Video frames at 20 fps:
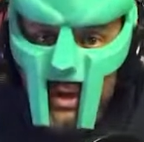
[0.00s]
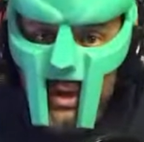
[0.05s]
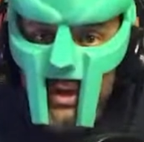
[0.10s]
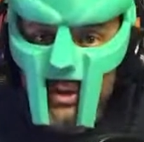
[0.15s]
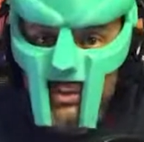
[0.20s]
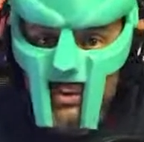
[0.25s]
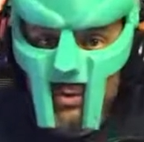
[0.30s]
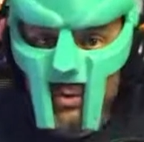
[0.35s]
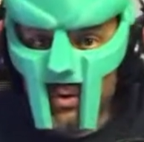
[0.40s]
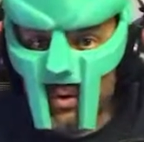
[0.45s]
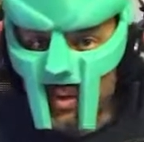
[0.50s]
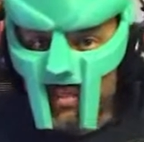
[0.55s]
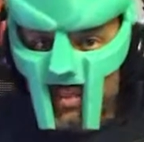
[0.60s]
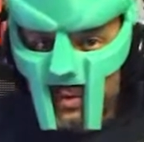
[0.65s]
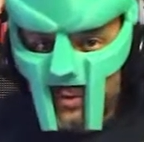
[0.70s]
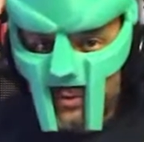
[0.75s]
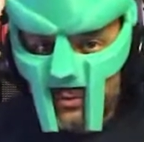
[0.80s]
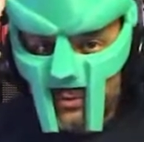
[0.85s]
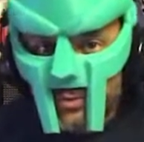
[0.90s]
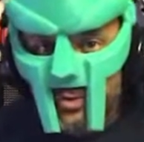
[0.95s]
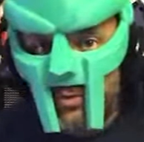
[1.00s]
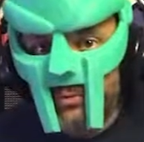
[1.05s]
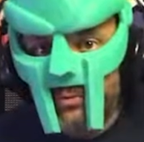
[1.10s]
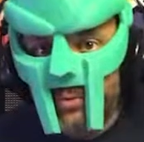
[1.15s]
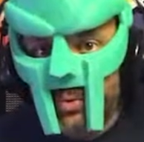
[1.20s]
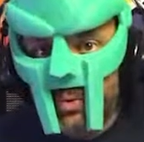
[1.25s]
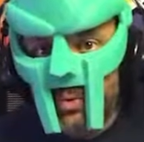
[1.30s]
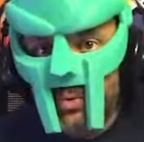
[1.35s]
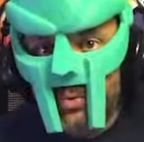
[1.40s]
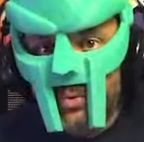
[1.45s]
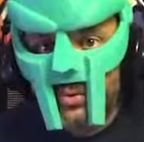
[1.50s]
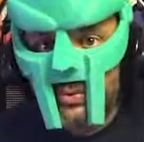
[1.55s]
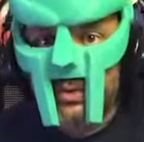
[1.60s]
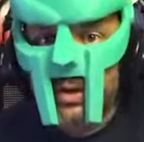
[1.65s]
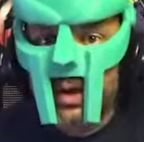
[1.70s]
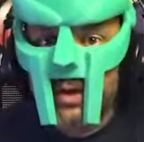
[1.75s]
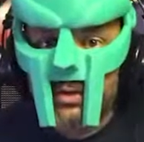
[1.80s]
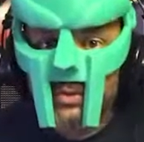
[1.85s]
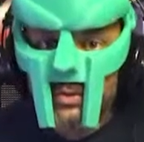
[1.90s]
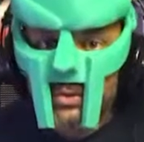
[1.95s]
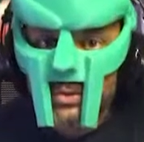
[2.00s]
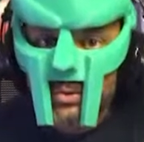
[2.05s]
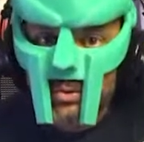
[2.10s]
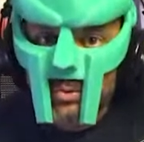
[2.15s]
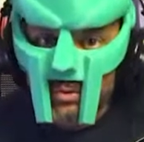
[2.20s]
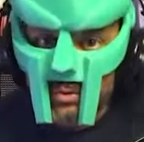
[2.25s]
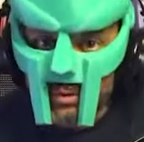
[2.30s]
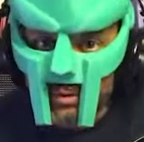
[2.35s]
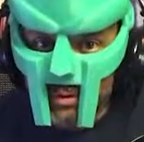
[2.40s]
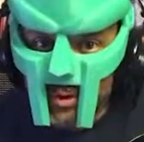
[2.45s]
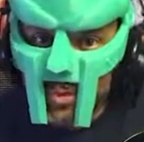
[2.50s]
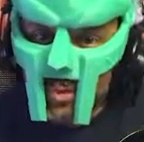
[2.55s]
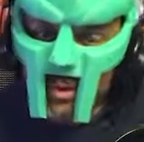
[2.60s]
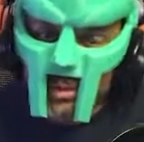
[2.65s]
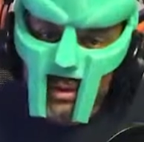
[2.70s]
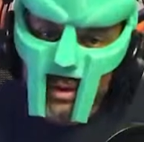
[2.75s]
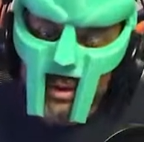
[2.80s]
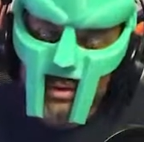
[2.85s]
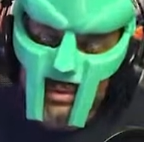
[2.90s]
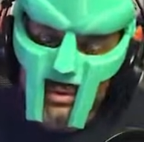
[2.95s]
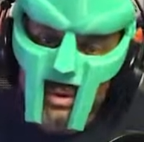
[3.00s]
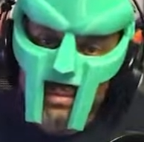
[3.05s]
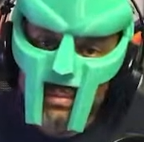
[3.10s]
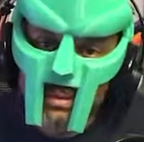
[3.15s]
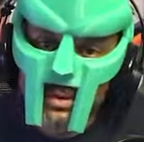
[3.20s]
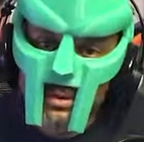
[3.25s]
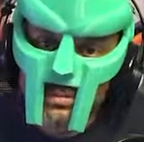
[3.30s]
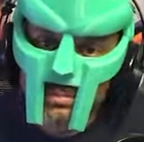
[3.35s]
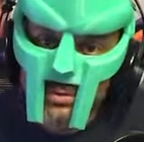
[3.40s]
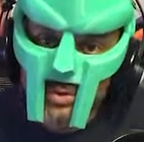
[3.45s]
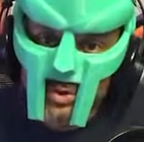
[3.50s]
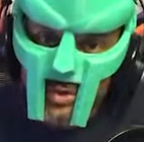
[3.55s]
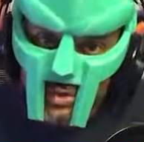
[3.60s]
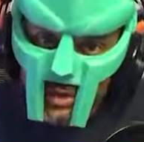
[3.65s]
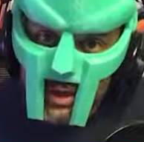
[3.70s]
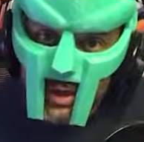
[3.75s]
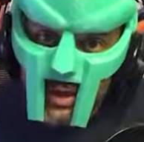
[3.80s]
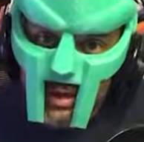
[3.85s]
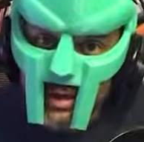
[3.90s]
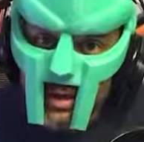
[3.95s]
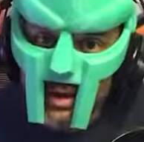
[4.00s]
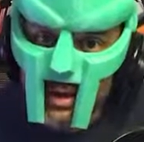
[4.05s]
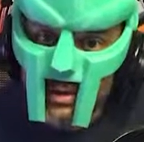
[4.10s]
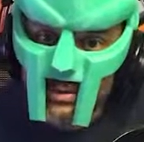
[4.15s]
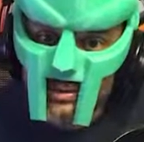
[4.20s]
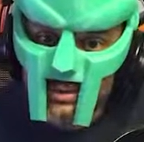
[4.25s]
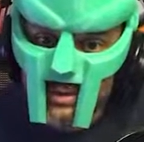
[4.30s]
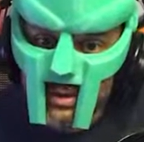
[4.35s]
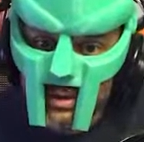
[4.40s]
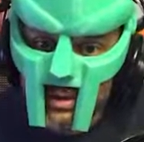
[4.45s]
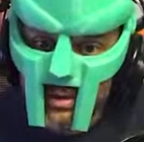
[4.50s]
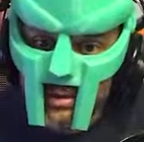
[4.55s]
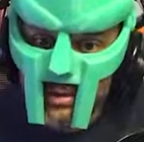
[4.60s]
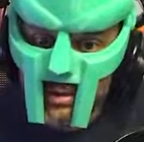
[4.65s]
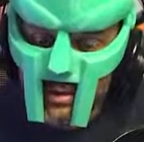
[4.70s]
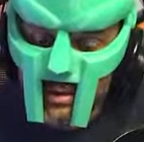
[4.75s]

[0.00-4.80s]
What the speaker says: So a piece of software was not installed locally on somebody's machine, as in